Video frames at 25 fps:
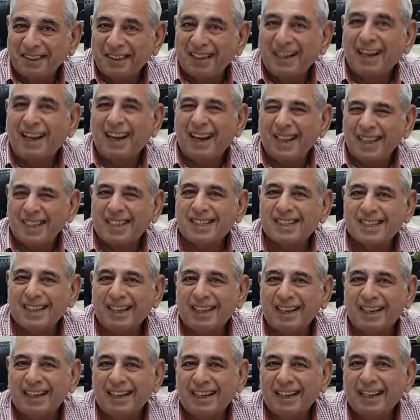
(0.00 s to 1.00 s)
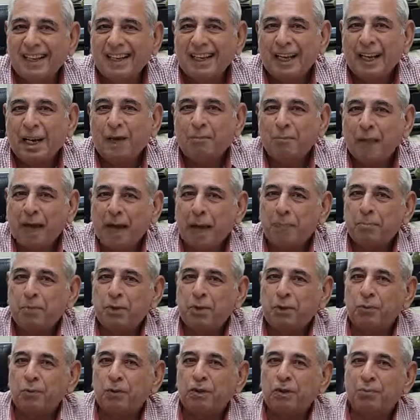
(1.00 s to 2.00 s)
I still am
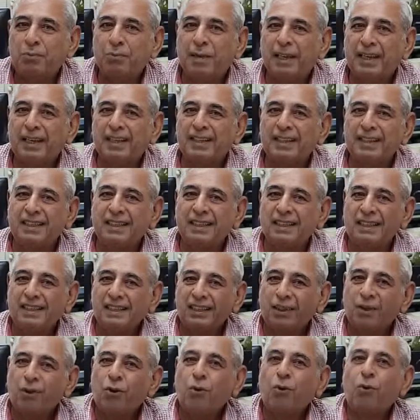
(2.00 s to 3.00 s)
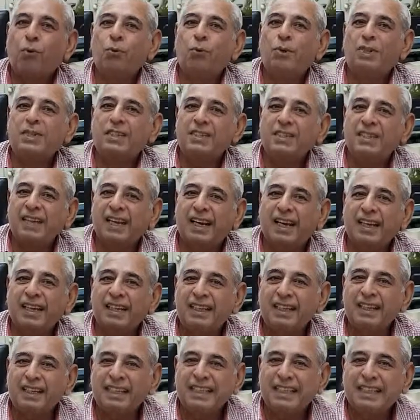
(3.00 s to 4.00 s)
happy with my old
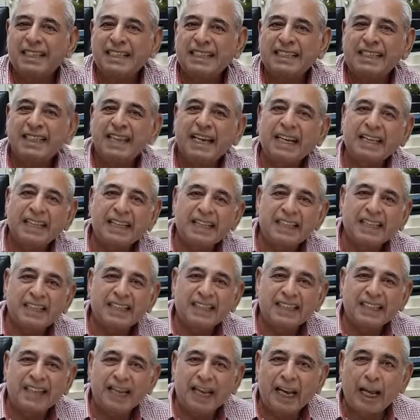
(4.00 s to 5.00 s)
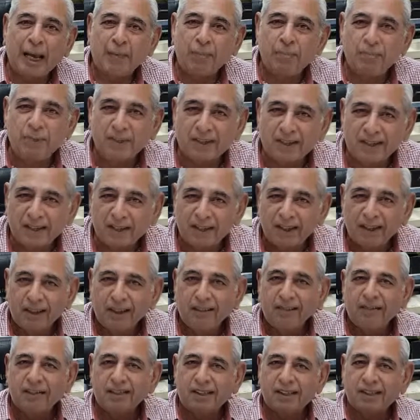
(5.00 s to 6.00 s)
style incandescent lamps
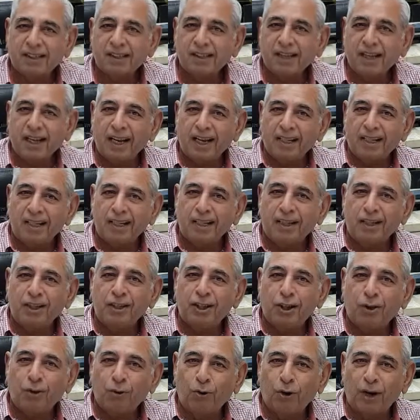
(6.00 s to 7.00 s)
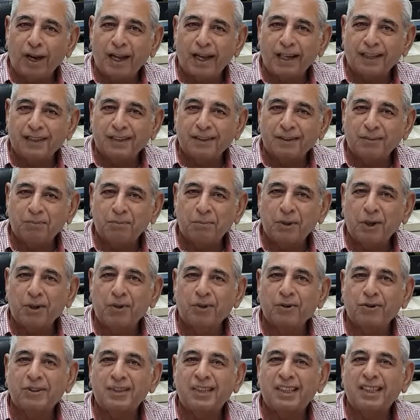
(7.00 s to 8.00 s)
with a slightly yellow light
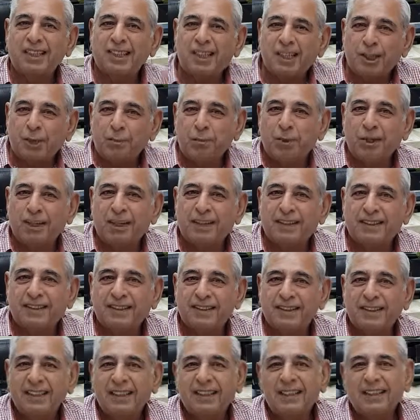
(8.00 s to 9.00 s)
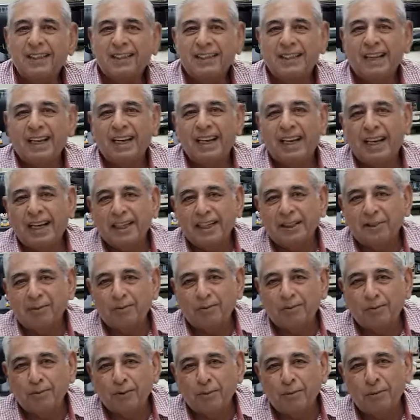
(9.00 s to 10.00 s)
because it simulates the light
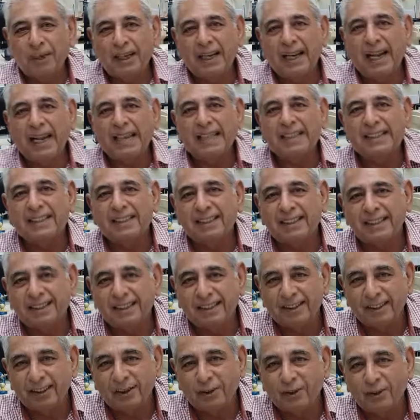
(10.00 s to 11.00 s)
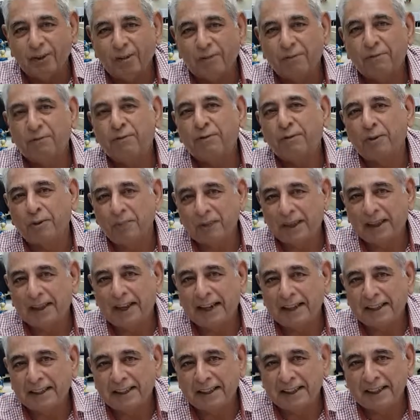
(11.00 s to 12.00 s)
from a lantern or from a
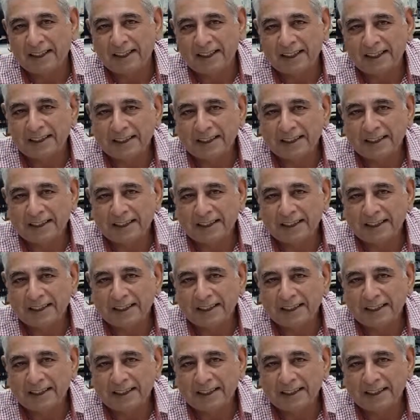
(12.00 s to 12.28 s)
candle.